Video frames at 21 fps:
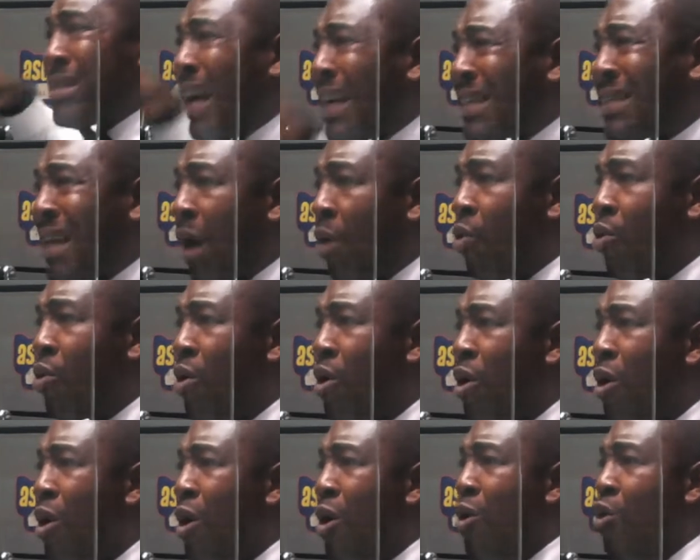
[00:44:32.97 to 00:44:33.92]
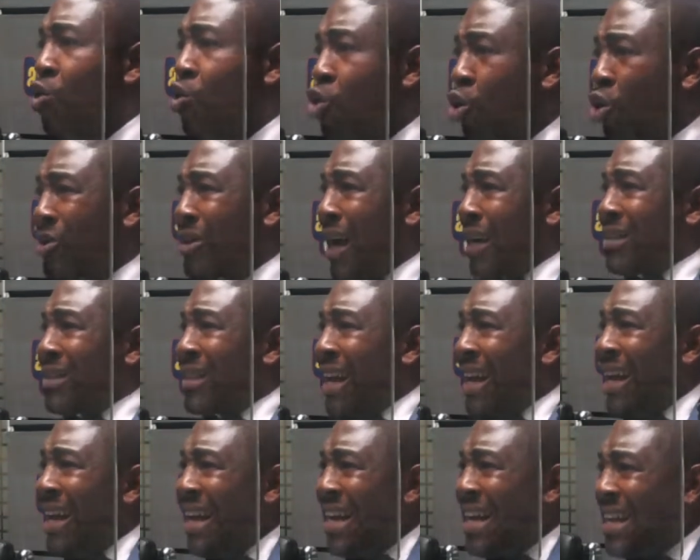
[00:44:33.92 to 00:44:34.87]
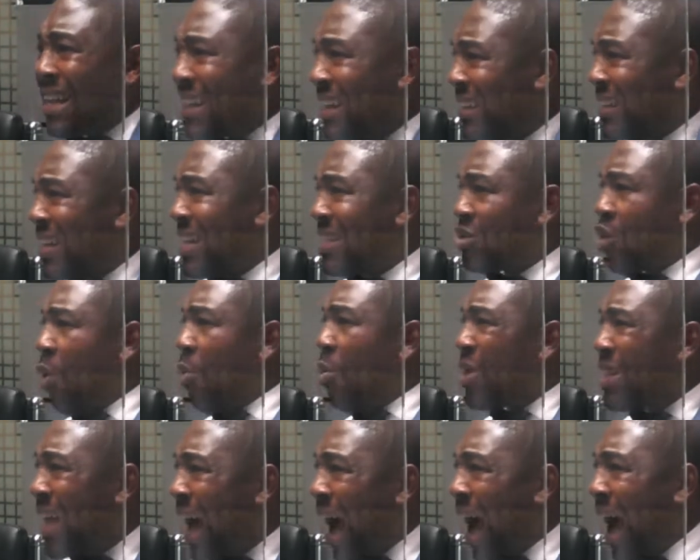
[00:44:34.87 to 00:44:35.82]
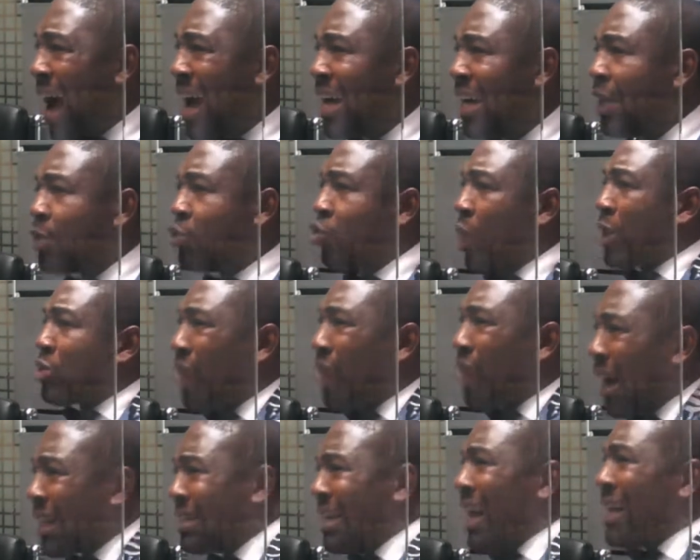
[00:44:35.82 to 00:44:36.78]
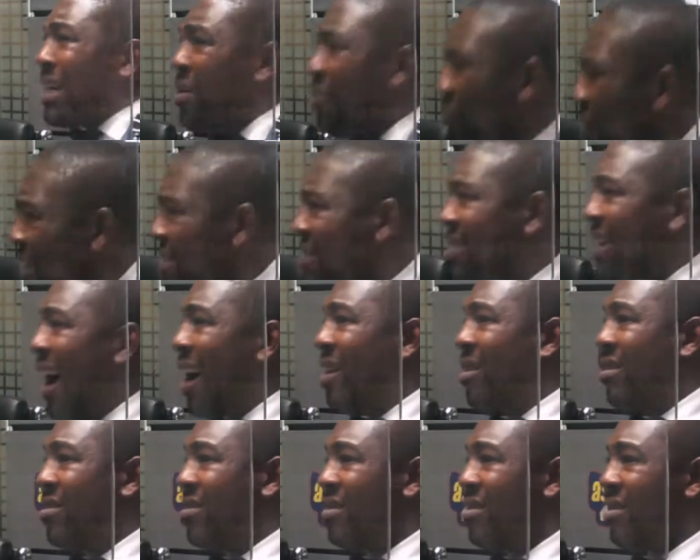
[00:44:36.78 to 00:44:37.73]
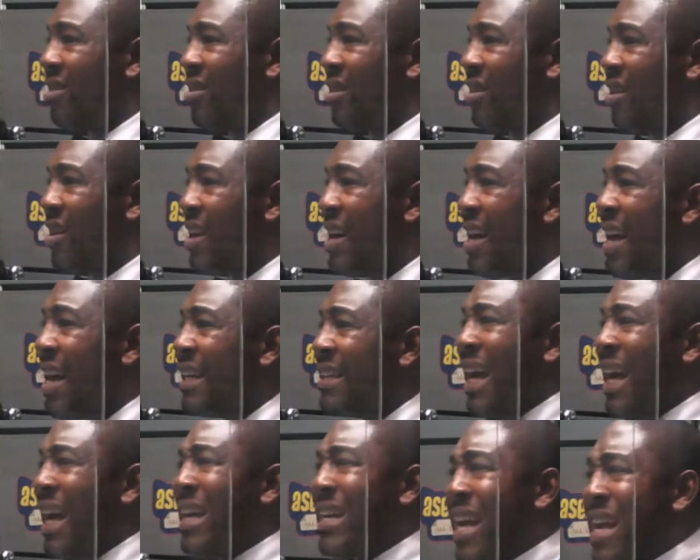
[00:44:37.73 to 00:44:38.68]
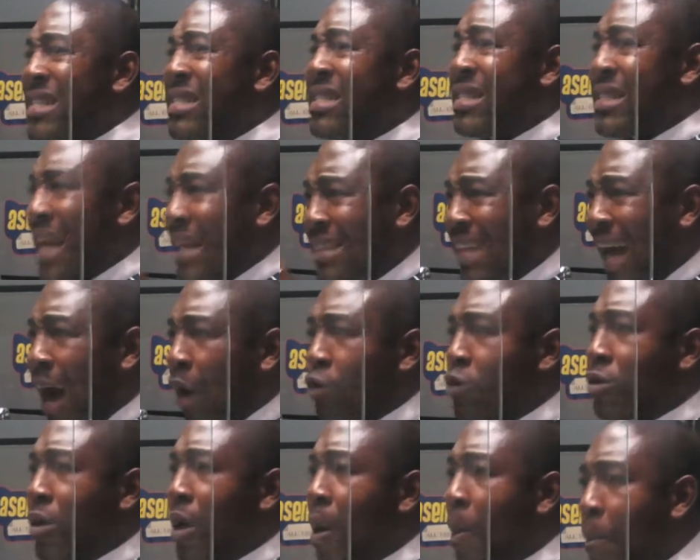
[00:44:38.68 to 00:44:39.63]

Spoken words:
sat down, looked at the ingredients of Muya, it will attract an investor. They didn't set out